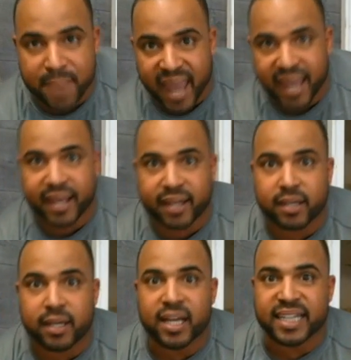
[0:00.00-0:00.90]
band
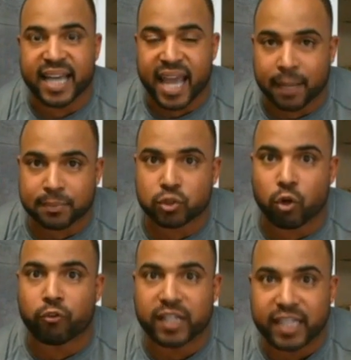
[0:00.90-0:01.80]
that helps
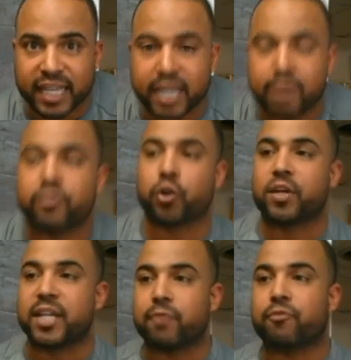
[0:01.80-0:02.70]
go relieve your
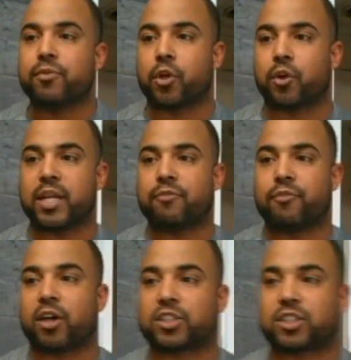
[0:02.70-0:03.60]
knee
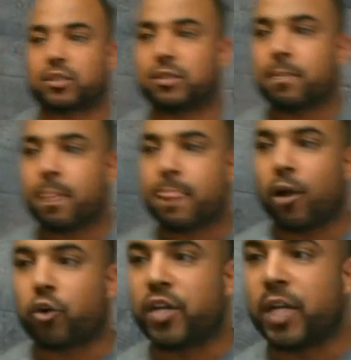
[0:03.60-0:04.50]
functions
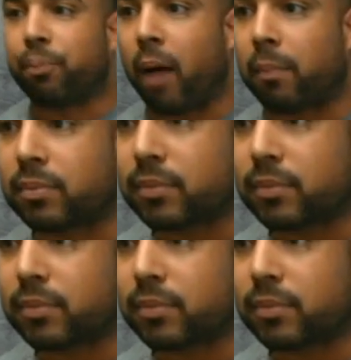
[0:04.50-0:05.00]
or your knee problem.